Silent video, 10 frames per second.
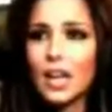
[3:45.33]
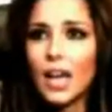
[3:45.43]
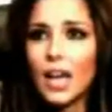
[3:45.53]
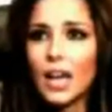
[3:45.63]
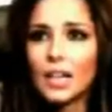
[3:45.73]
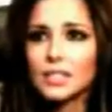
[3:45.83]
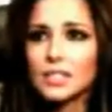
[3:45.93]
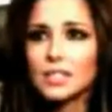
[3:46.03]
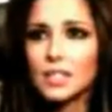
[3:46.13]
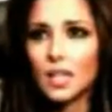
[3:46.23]
and
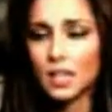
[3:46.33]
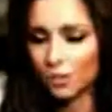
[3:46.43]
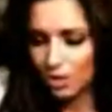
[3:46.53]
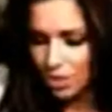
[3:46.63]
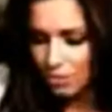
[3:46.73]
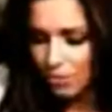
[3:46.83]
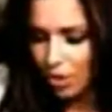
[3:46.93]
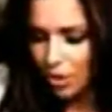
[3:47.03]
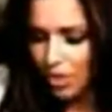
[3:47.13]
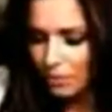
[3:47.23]
I wanted to
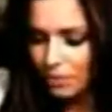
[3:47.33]
mark it.